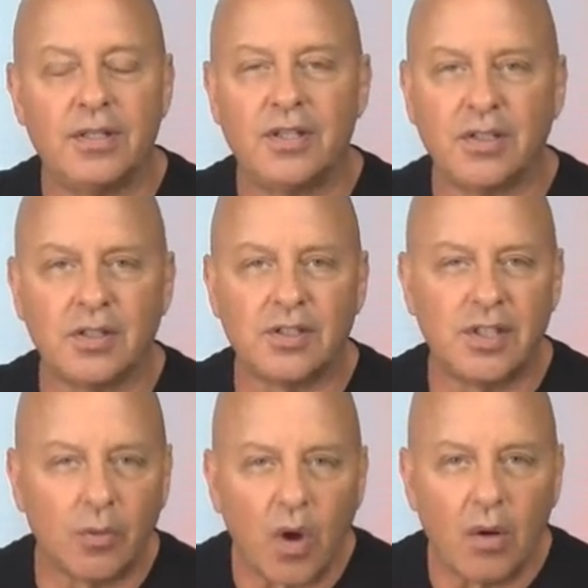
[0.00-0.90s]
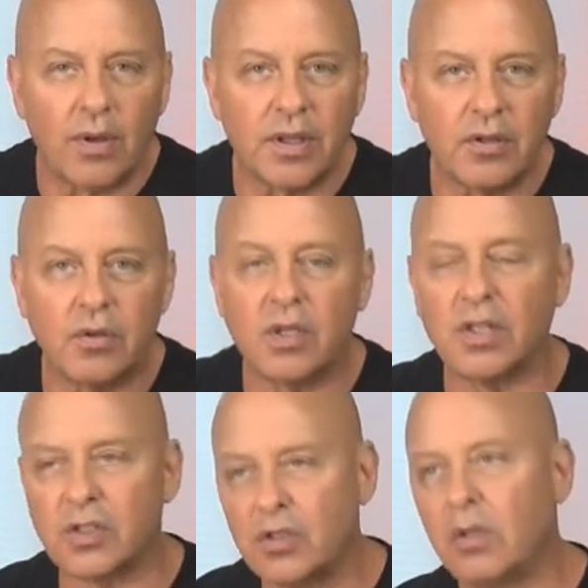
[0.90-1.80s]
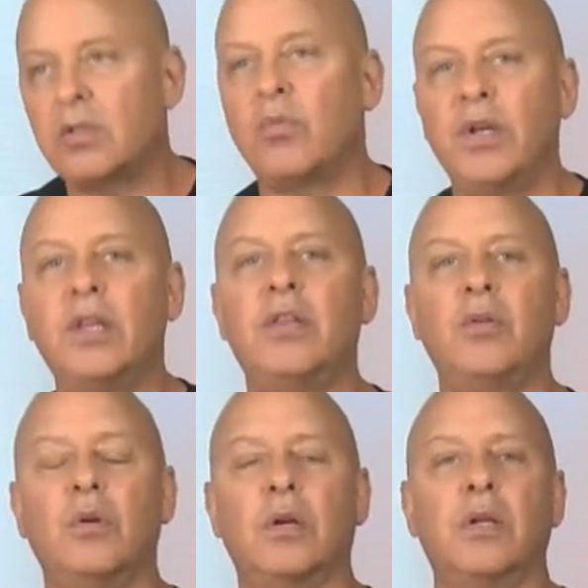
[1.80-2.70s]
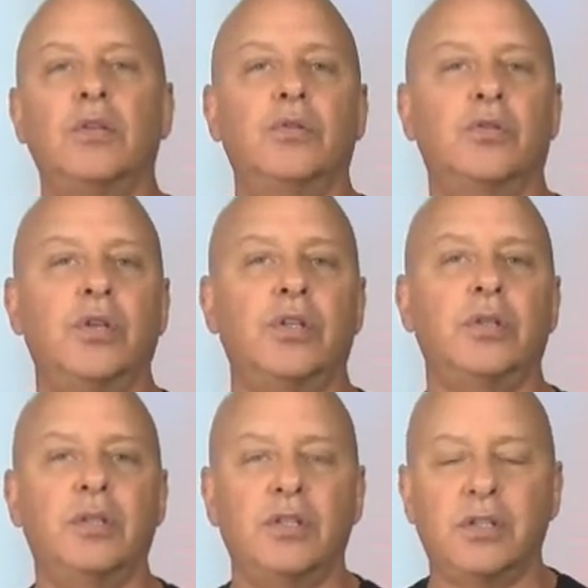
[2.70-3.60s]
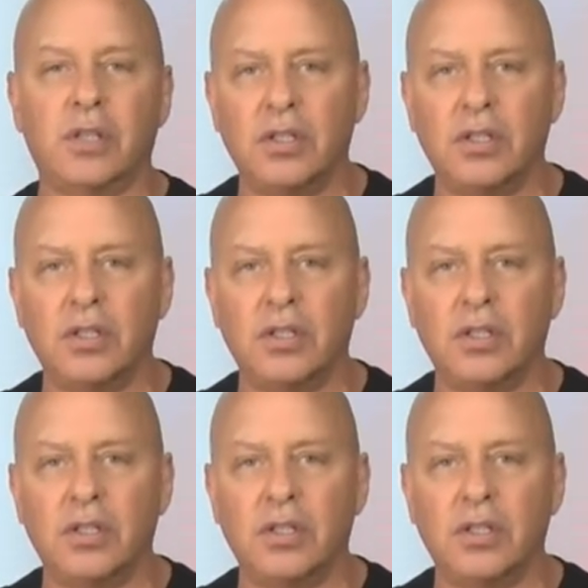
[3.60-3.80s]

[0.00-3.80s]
doesn't sit well with you, consult with your nutritionist,